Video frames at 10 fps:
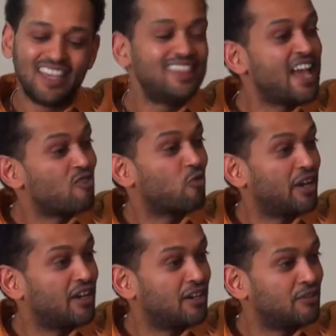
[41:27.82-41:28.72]
in that
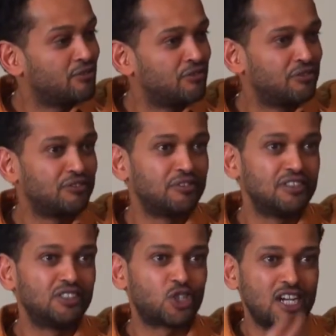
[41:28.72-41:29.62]
way of
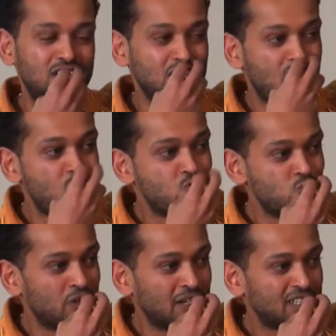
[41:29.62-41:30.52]
trying to
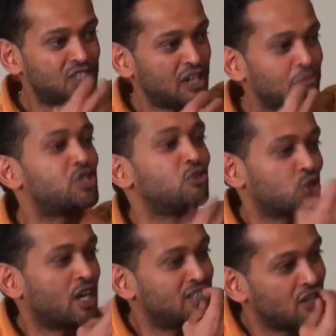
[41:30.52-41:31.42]
own, I'm still
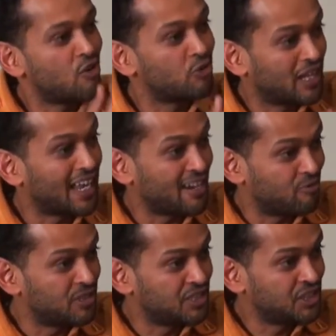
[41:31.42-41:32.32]
trying to own the
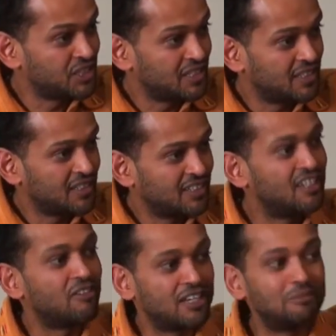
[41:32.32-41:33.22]
language, you
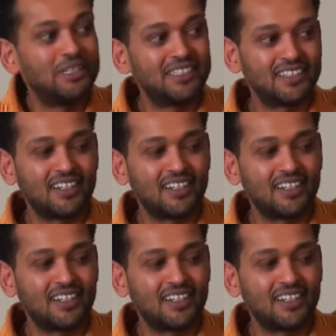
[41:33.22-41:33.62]
know what I mean?